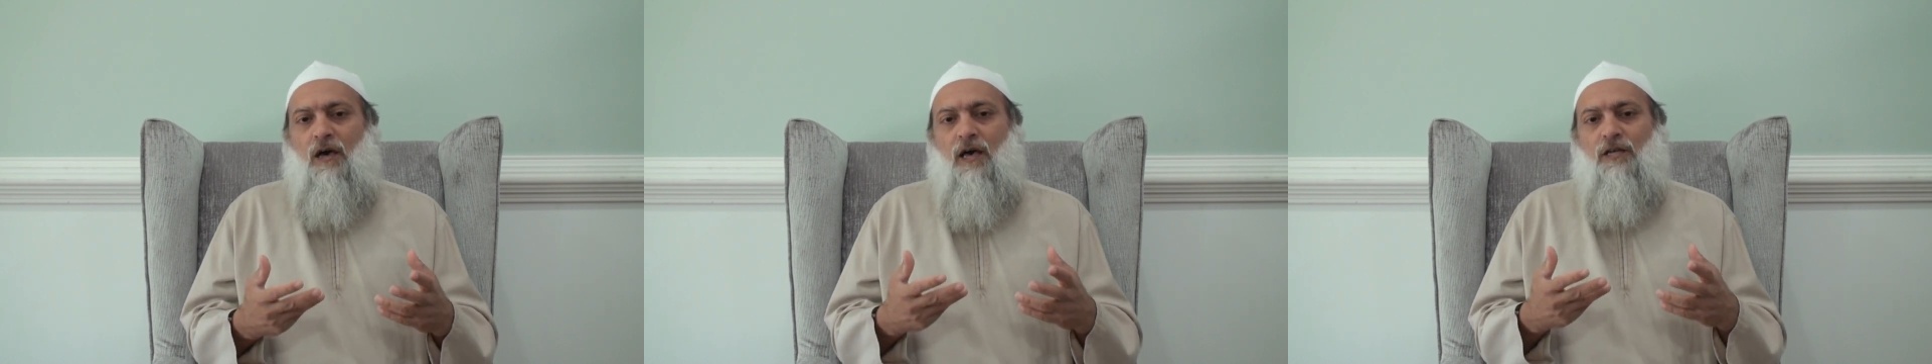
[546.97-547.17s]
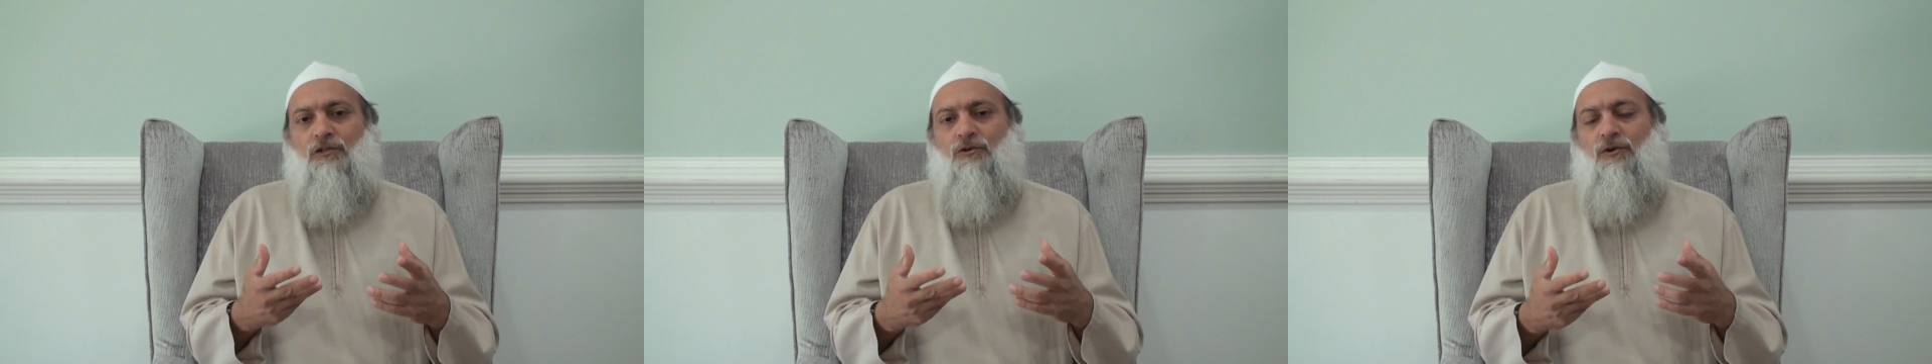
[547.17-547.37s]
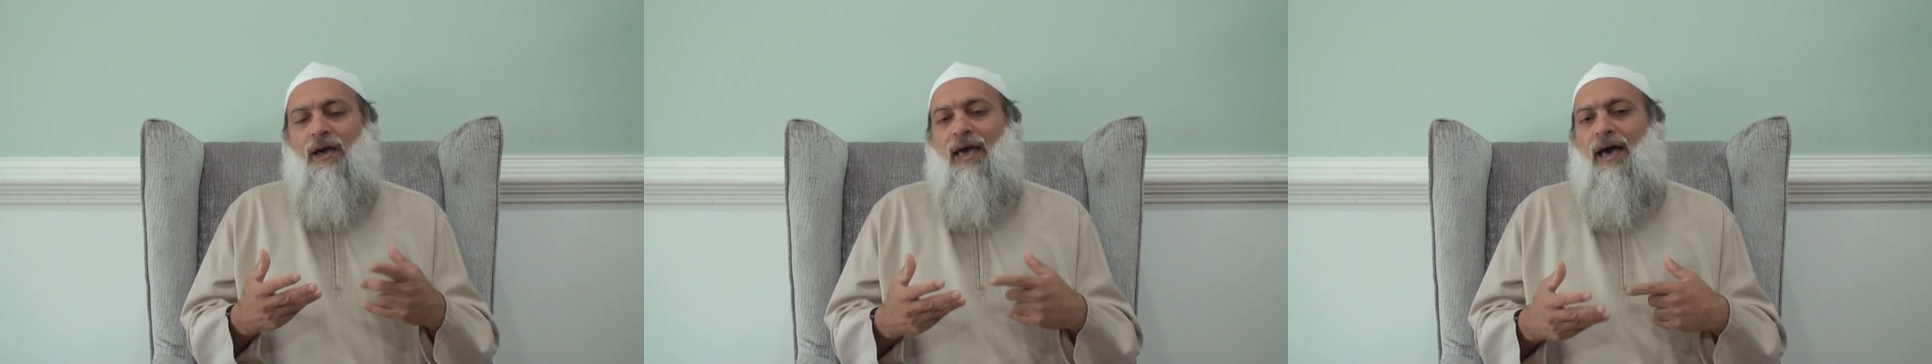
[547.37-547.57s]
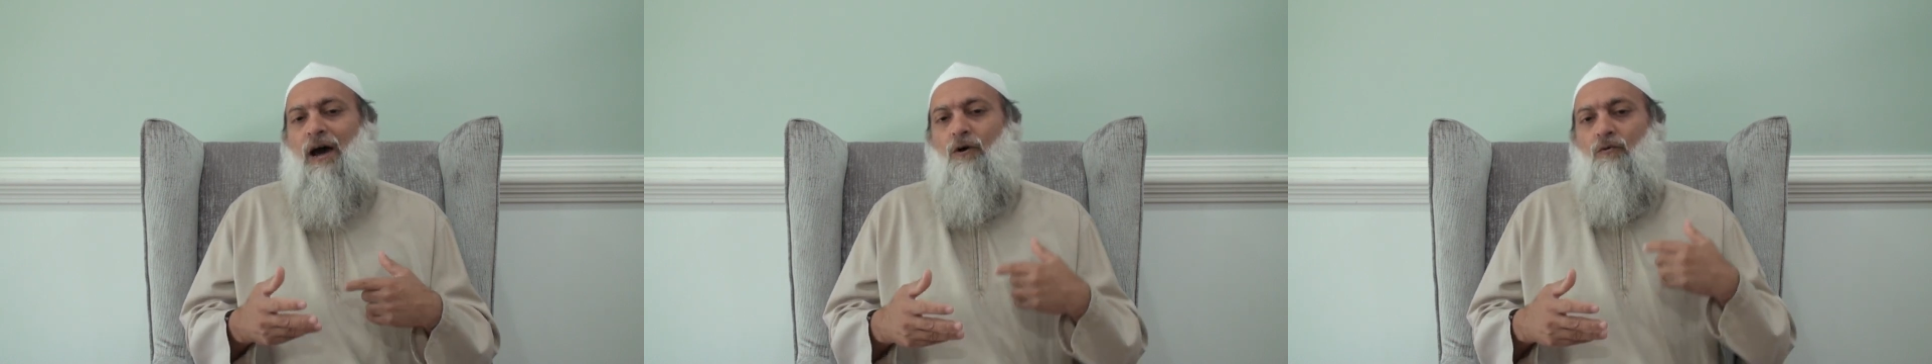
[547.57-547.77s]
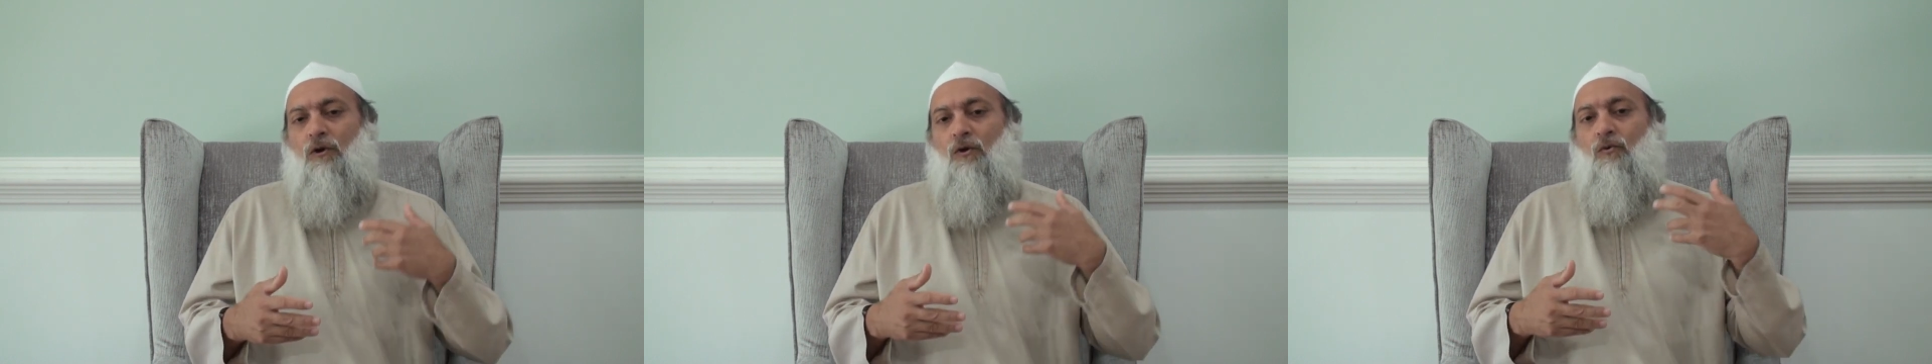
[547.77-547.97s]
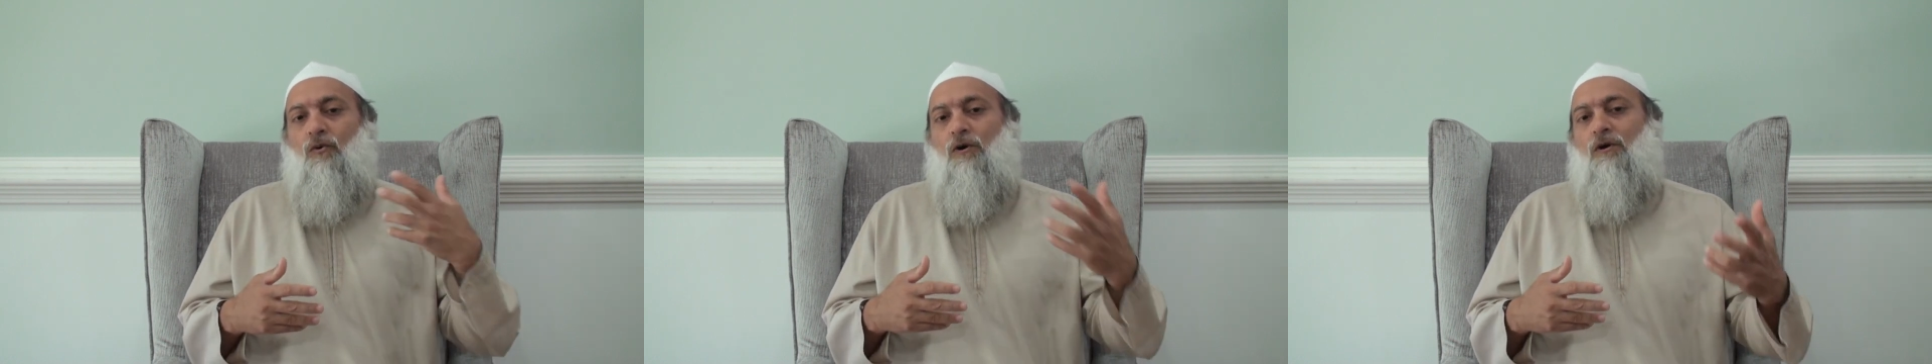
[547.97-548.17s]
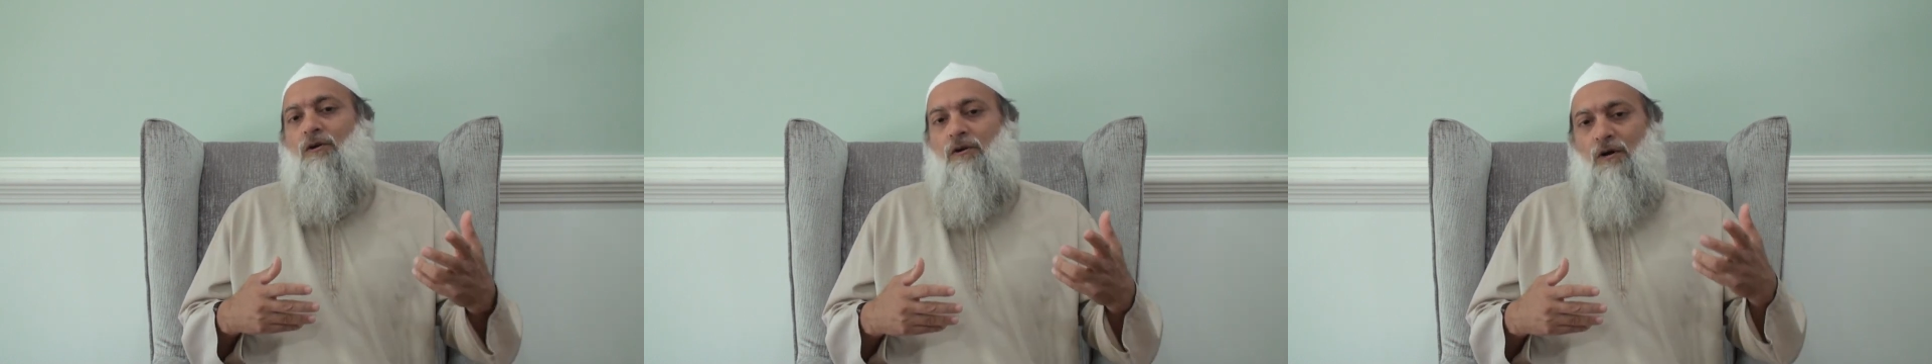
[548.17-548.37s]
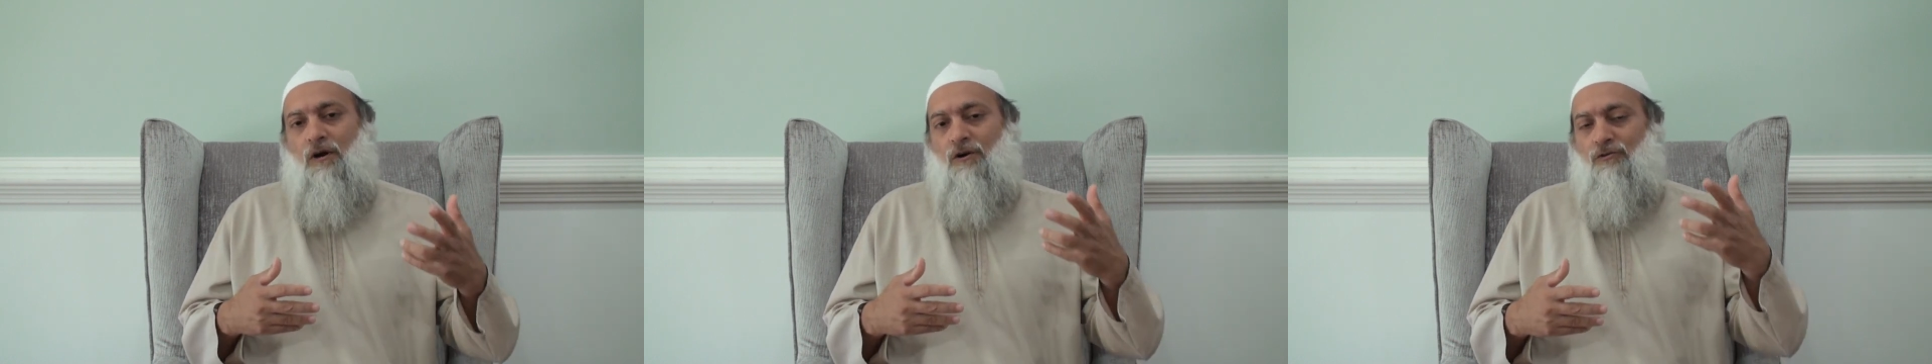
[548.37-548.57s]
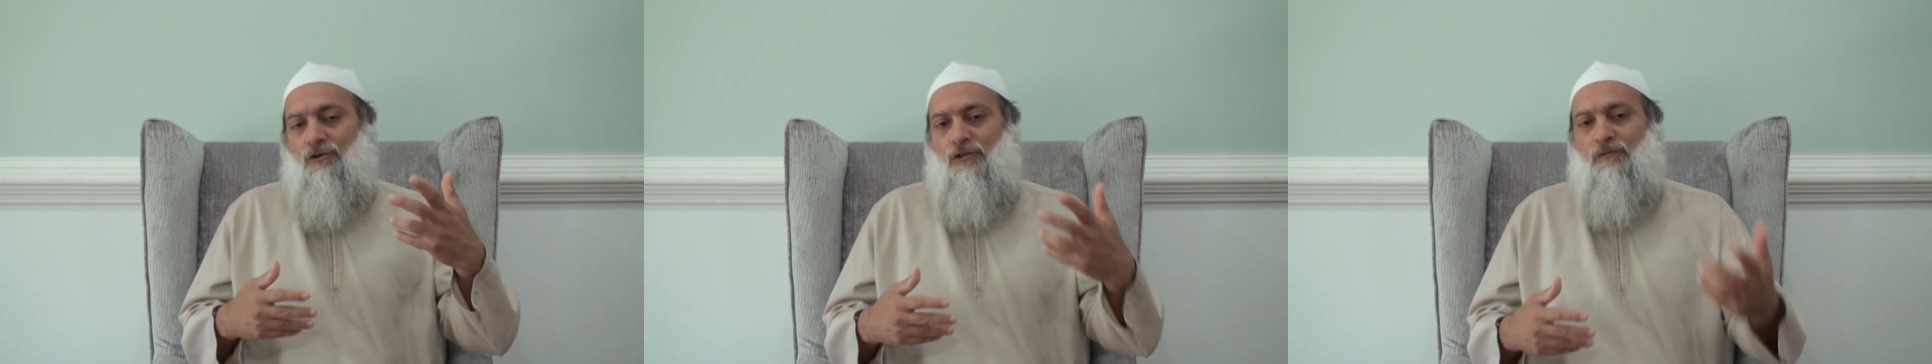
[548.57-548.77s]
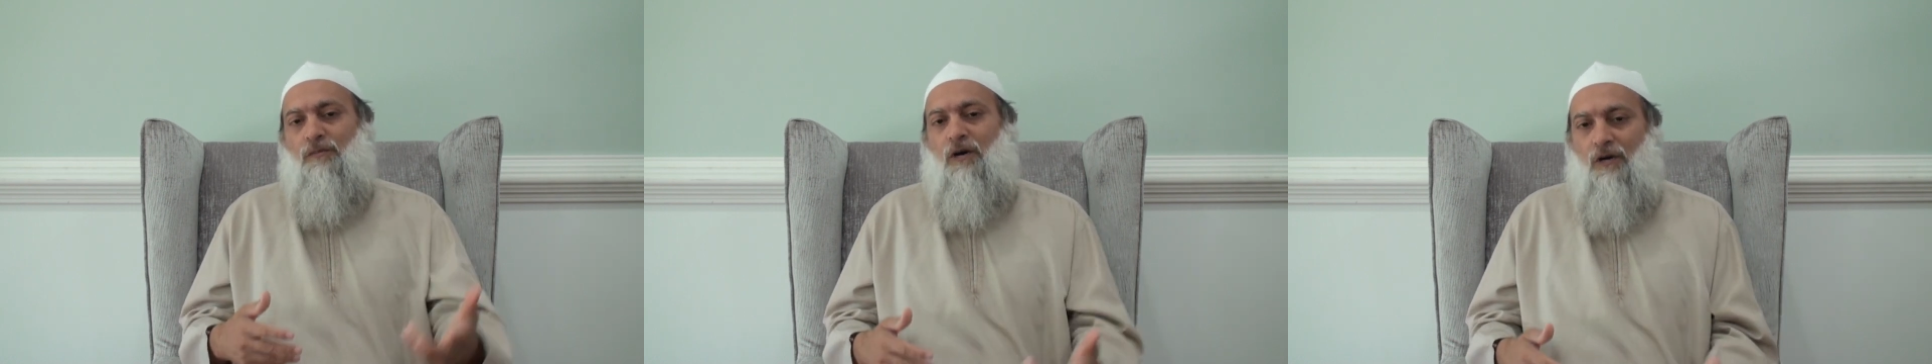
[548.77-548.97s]
as to how we word our
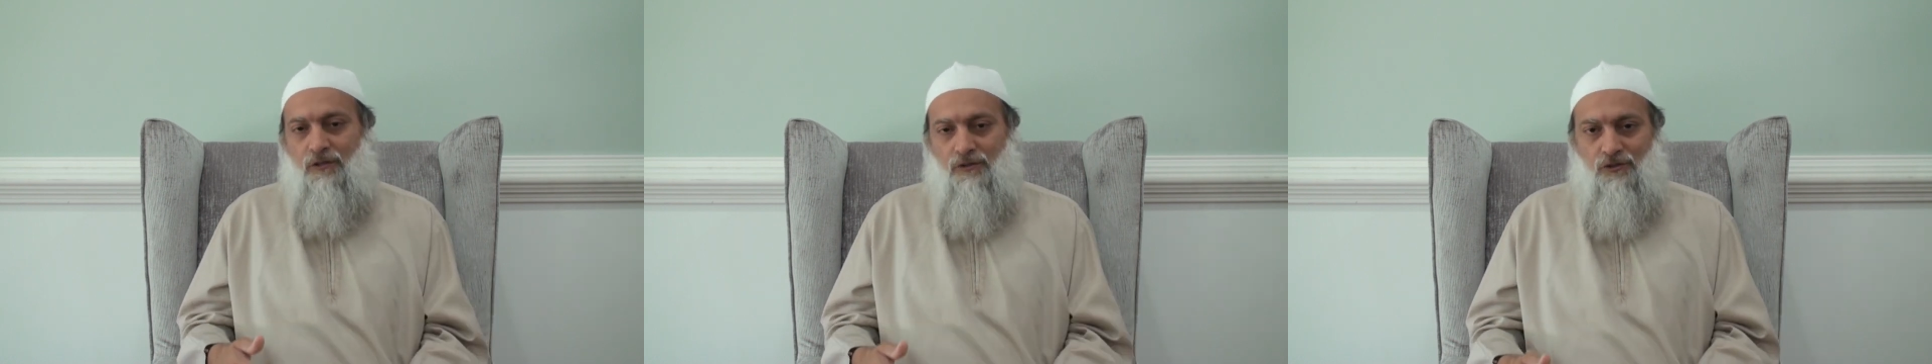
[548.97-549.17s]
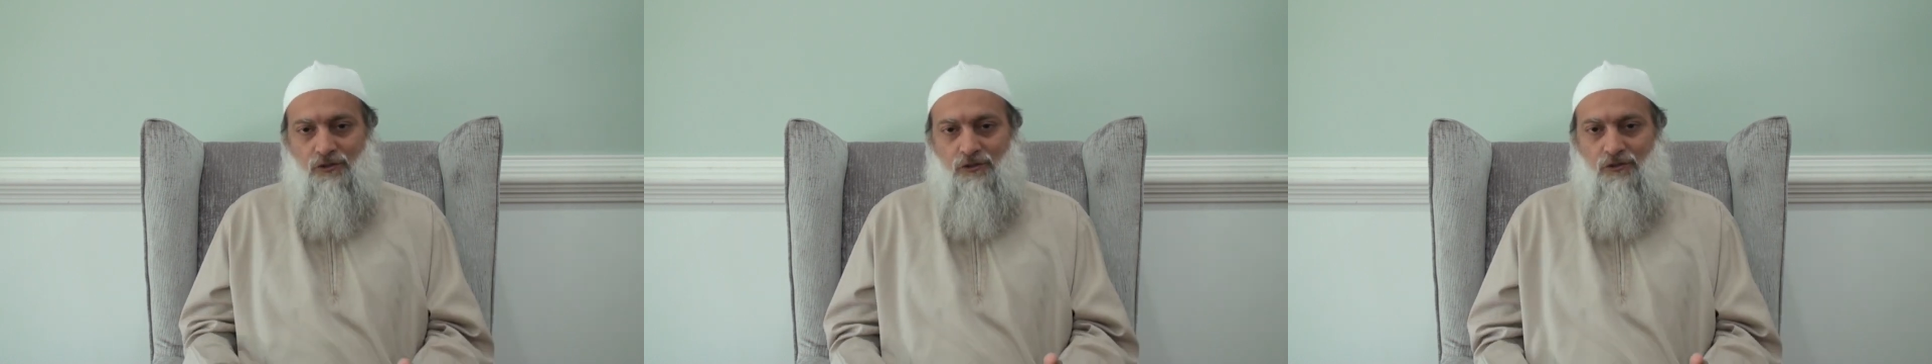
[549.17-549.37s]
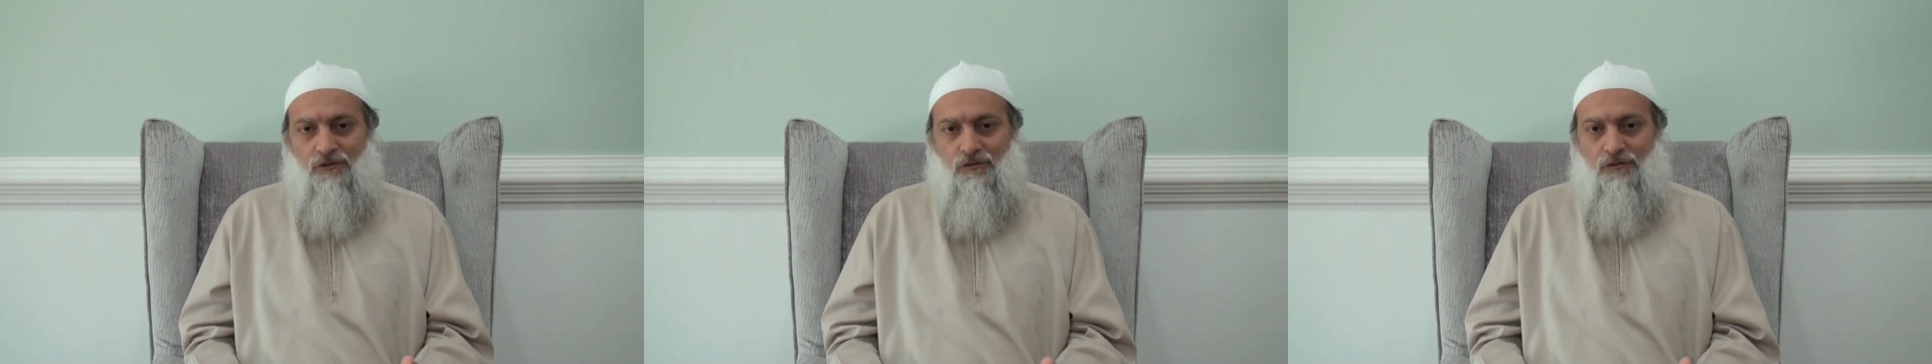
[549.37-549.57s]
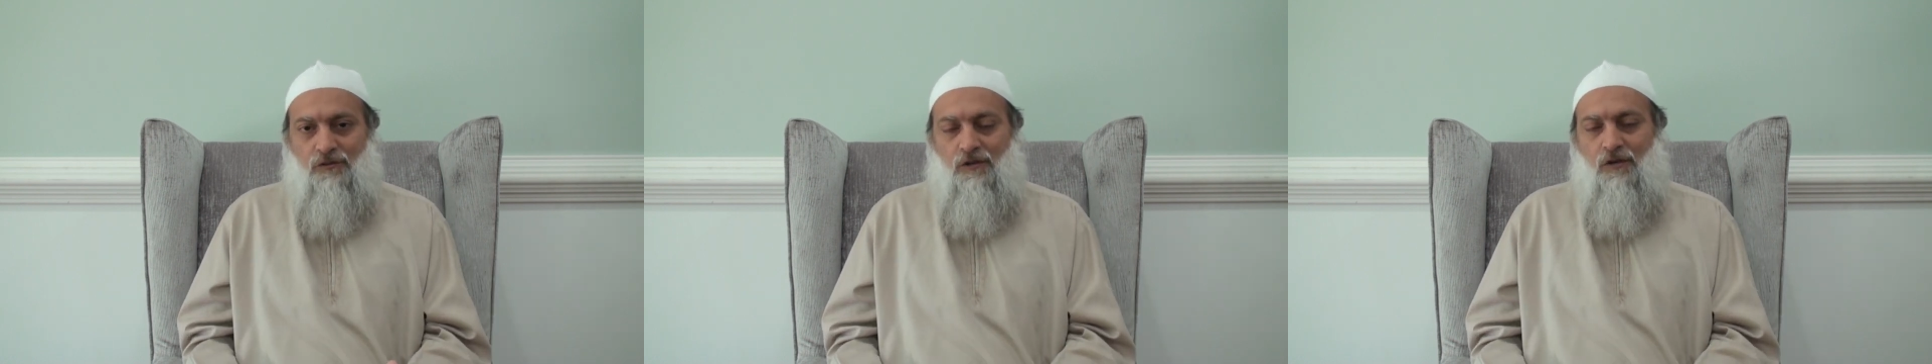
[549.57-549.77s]
response